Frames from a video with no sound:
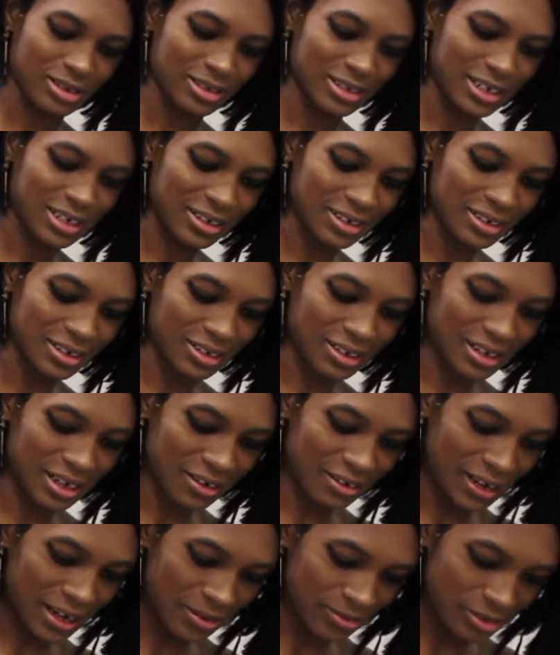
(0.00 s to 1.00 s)
Technically I
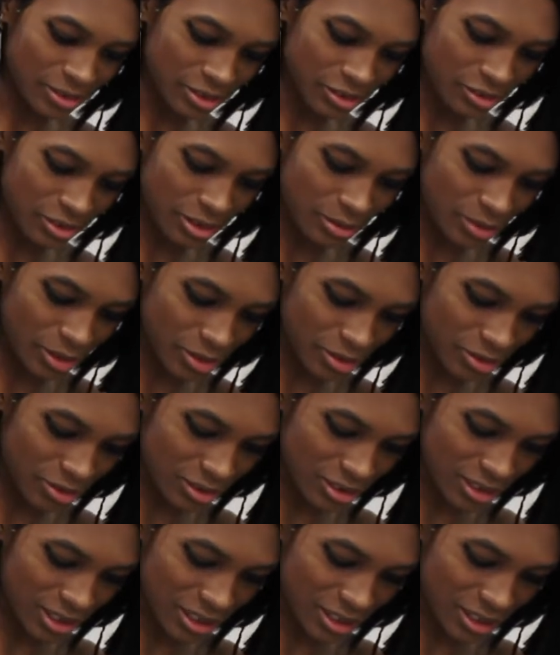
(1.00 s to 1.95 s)
don't have to do the most.